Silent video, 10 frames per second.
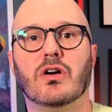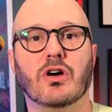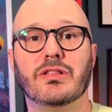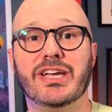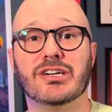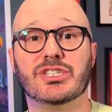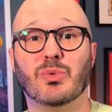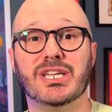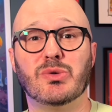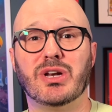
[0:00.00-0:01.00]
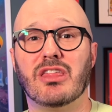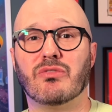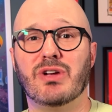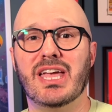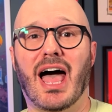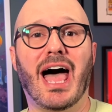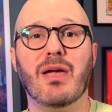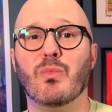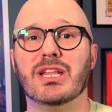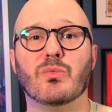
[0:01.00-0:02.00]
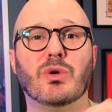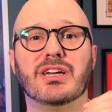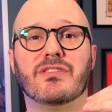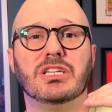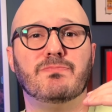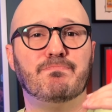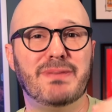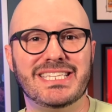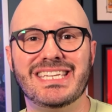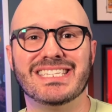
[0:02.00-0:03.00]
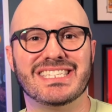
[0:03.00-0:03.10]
Earlier in 2023, I went one of the busiest